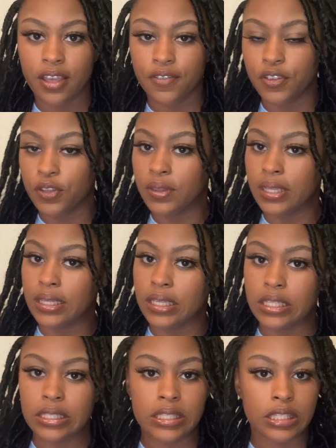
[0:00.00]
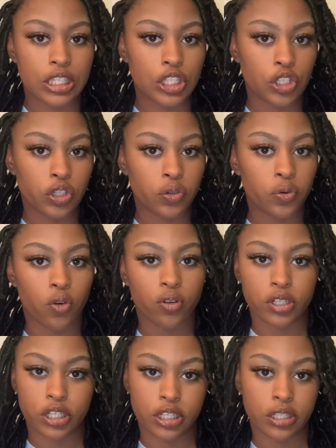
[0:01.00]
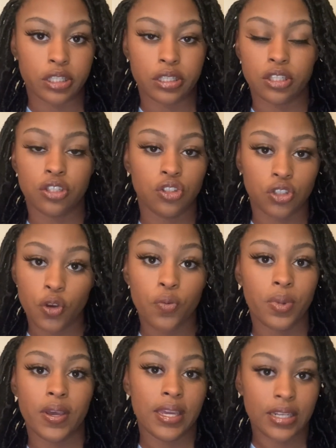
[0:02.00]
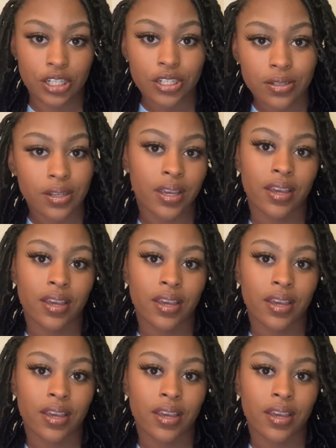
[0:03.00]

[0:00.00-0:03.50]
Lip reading: if you think it's cute or just too much,